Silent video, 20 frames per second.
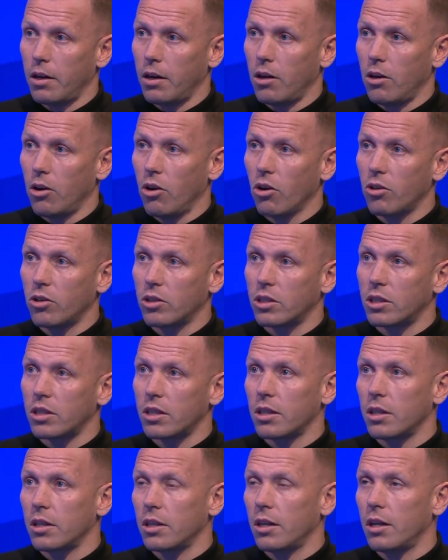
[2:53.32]
looked
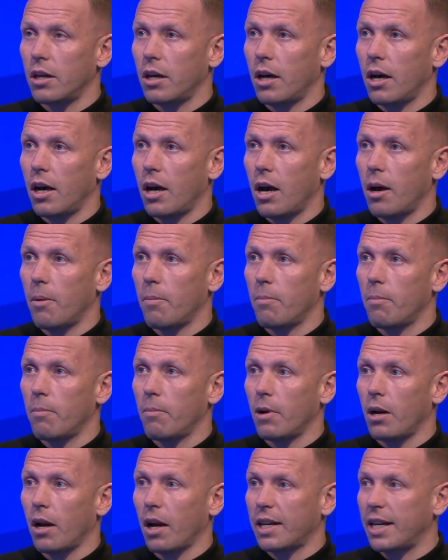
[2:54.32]
um,
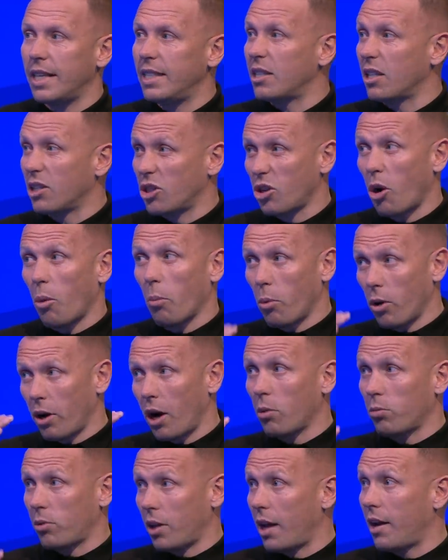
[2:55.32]
like he's the top one
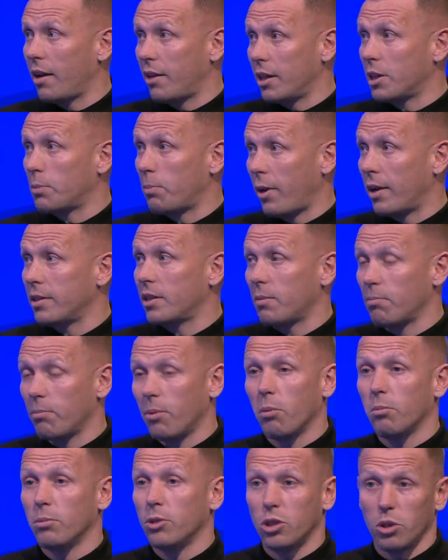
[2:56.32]
out there at this present
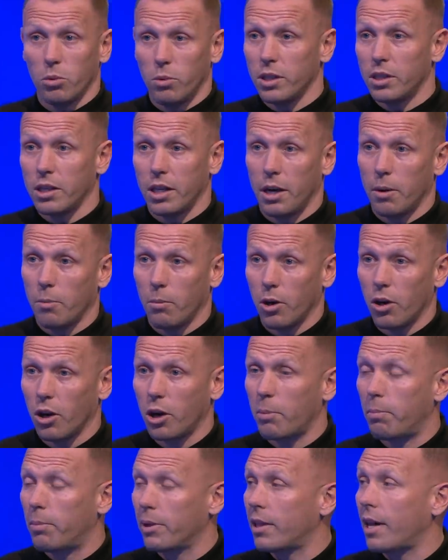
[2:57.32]
moment who isn't in
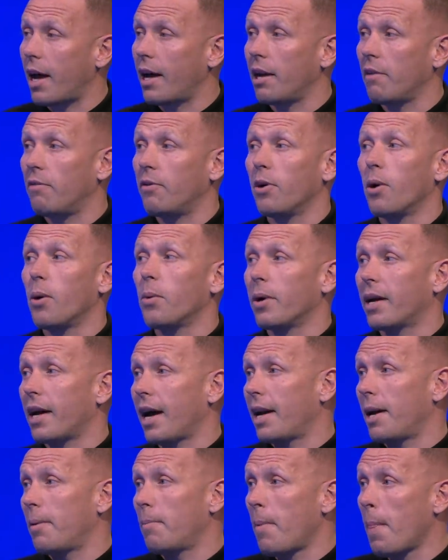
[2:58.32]
work. But then if you go and
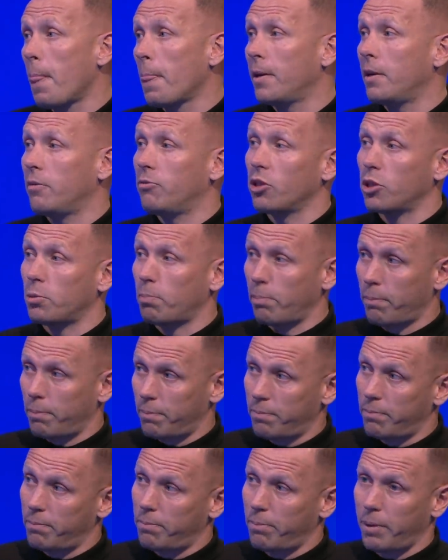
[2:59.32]
get him, you've just
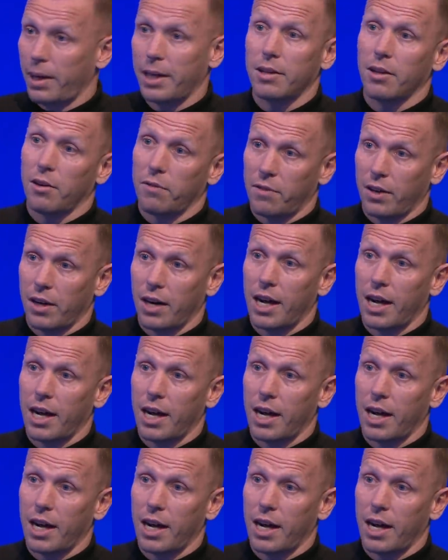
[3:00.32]
paid off your